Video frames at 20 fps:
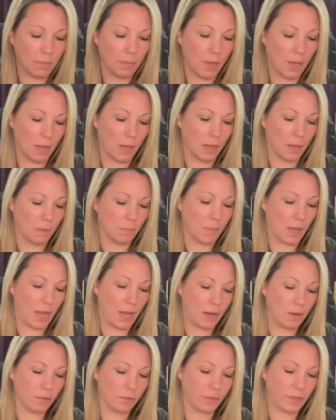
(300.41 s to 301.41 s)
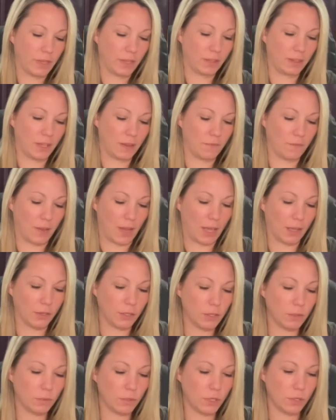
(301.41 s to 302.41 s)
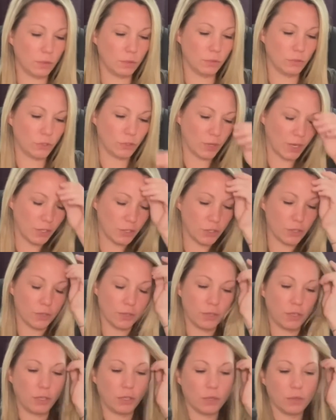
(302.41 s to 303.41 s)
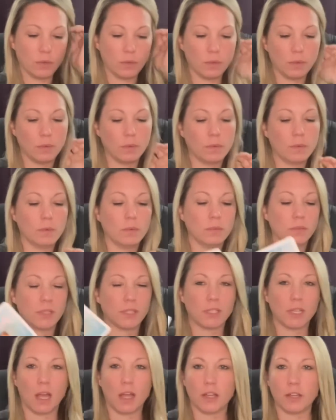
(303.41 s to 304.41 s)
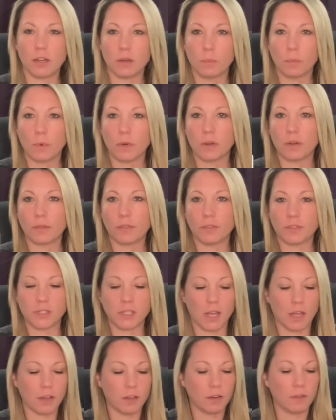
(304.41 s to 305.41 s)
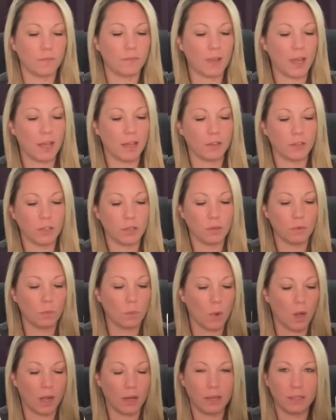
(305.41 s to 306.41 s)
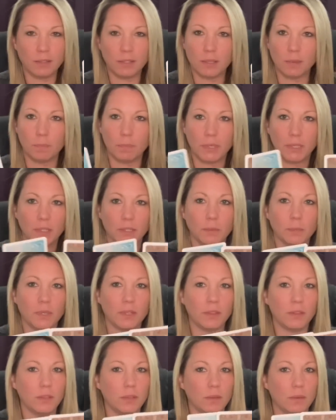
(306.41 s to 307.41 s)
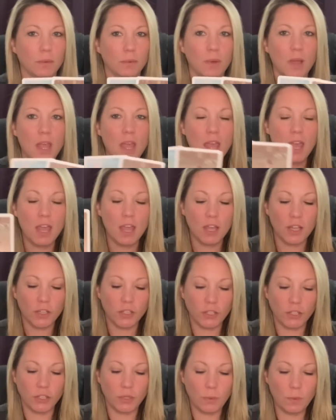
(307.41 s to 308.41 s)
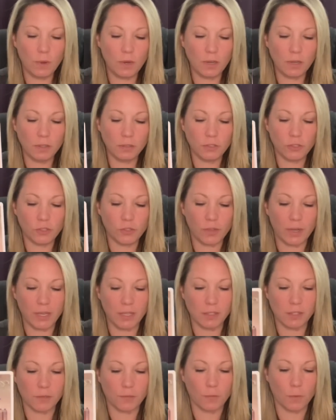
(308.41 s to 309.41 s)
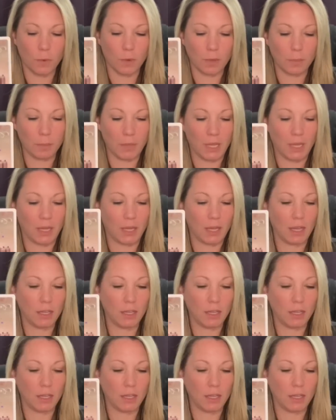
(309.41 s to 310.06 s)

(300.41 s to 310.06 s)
Um, I don't think they valued you, treasured you, saw your worth, saw your value, wanted to build with you. You're transforming.